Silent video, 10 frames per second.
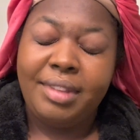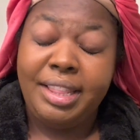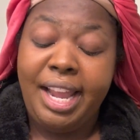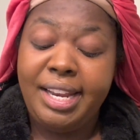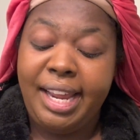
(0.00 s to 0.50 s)

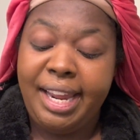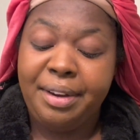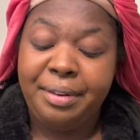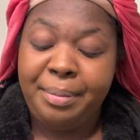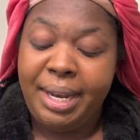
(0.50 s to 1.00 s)
they
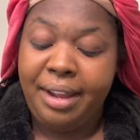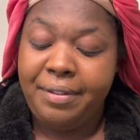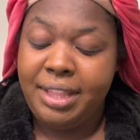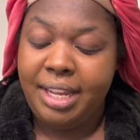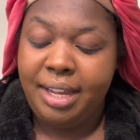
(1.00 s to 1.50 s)
named them and
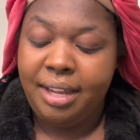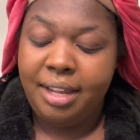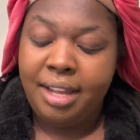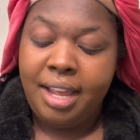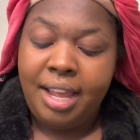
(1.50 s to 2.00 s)

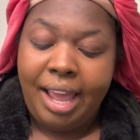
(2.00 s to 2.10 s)
everything.